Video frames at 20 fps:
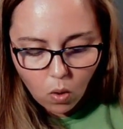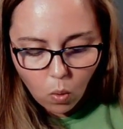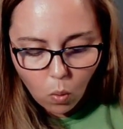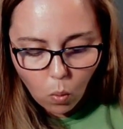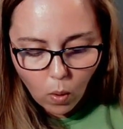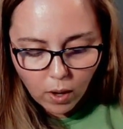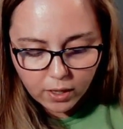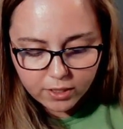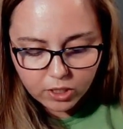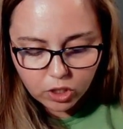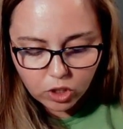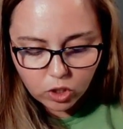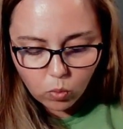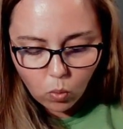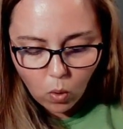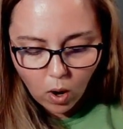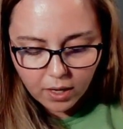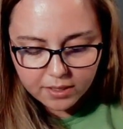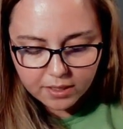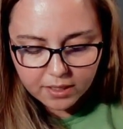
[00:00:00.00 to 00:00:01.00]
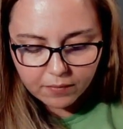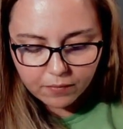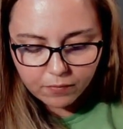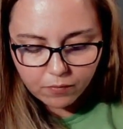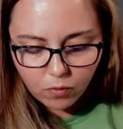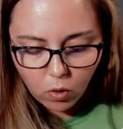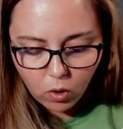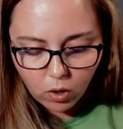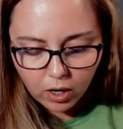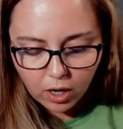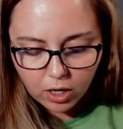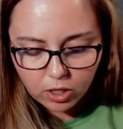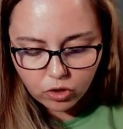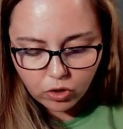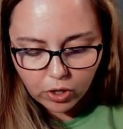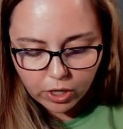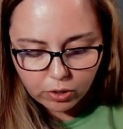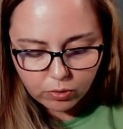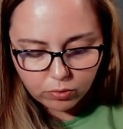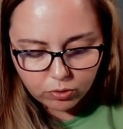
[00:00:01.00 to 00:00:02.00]
"What do you want him for,
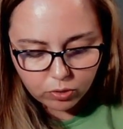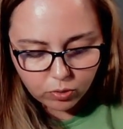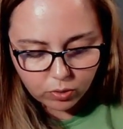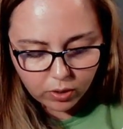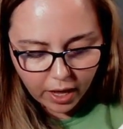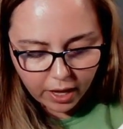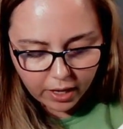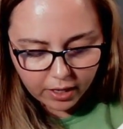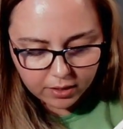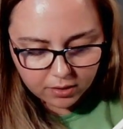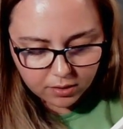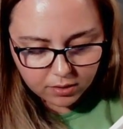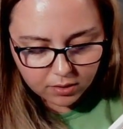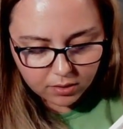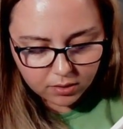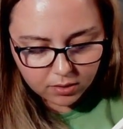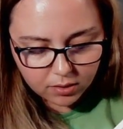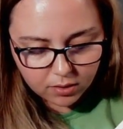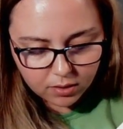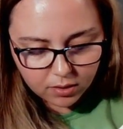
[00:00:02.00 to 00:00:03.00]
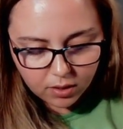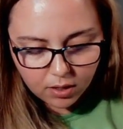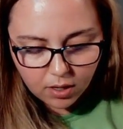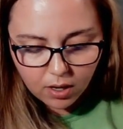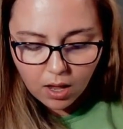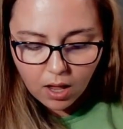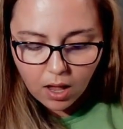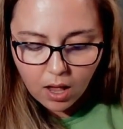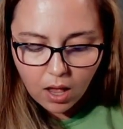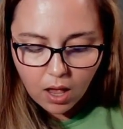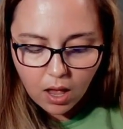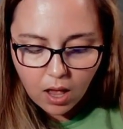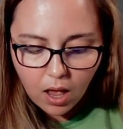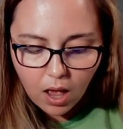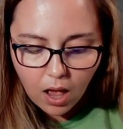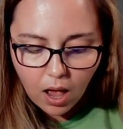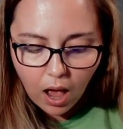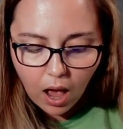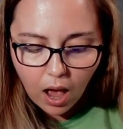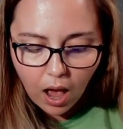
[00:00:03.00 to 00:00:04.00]
Atreyu 2 legs?"
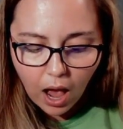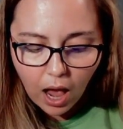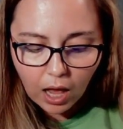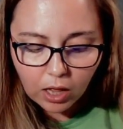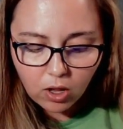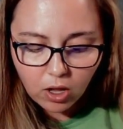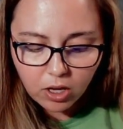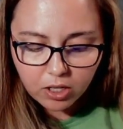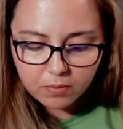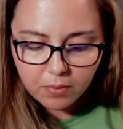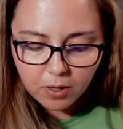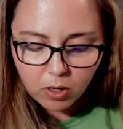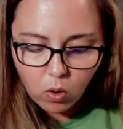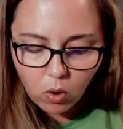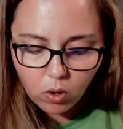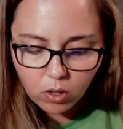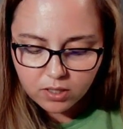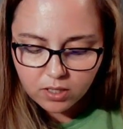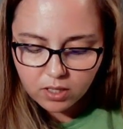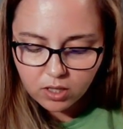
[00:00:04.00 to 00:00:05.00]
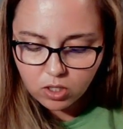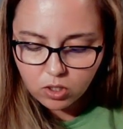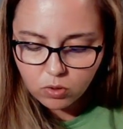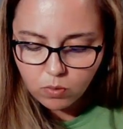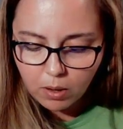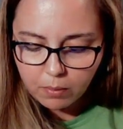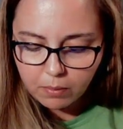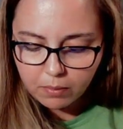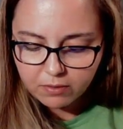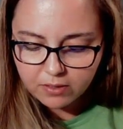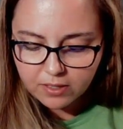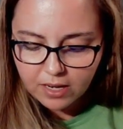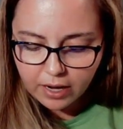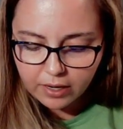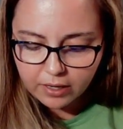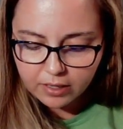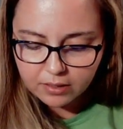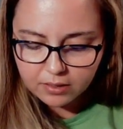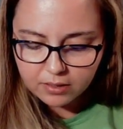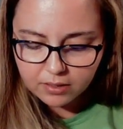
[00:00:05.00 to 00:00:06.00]
"I lost my horse in the Swamp of
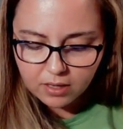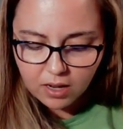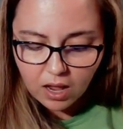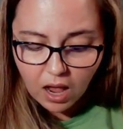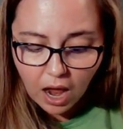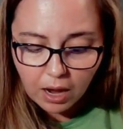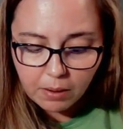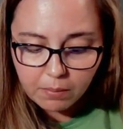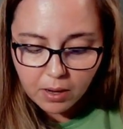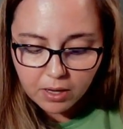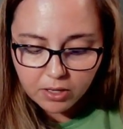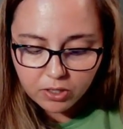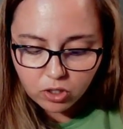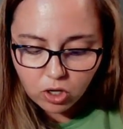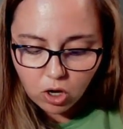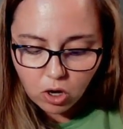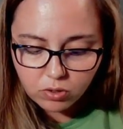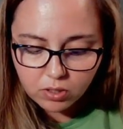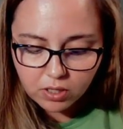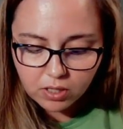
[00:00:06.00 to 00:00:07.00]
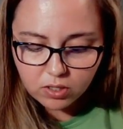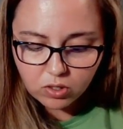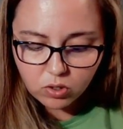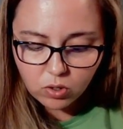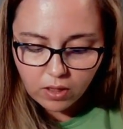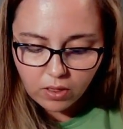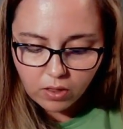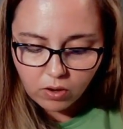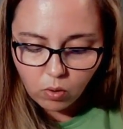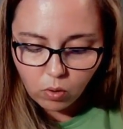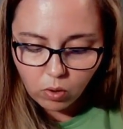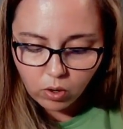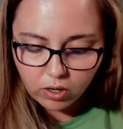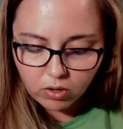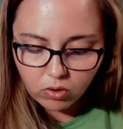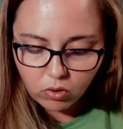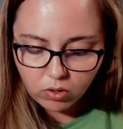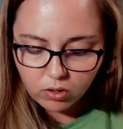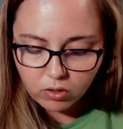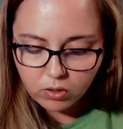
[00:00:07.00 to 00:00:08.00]
Sadness. I must go to the Southern
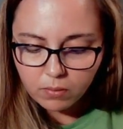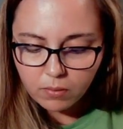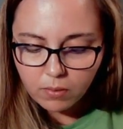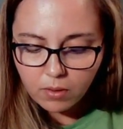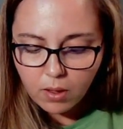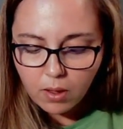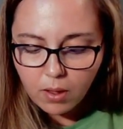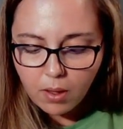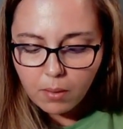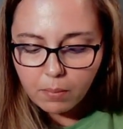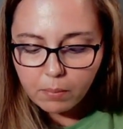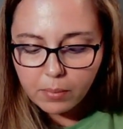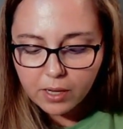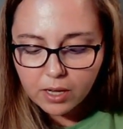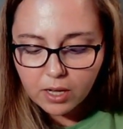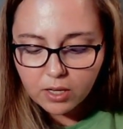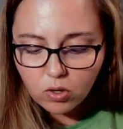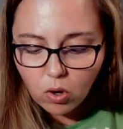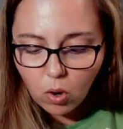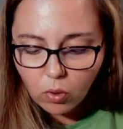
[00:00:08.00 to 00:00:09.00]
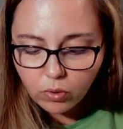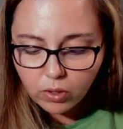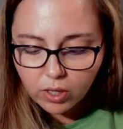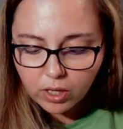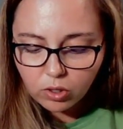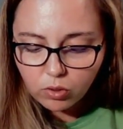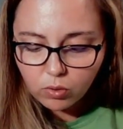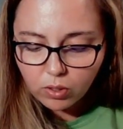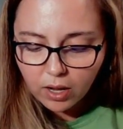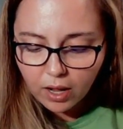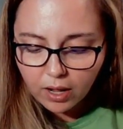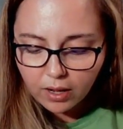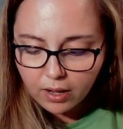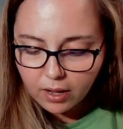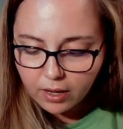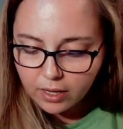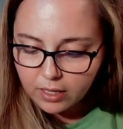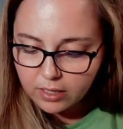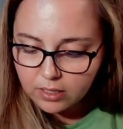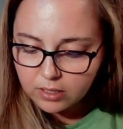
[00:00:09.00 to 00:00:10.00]
Oracle, because only
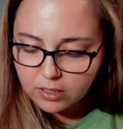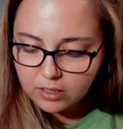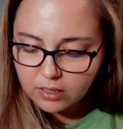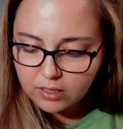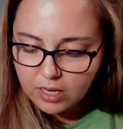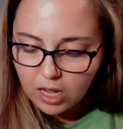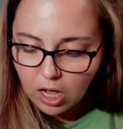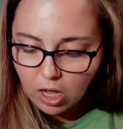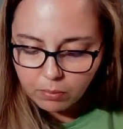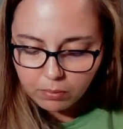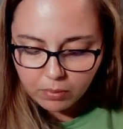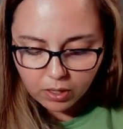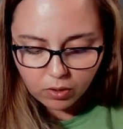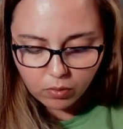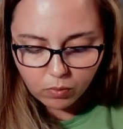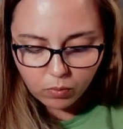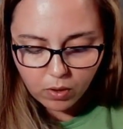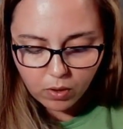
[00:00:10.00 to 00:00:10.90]
Eulala can tell me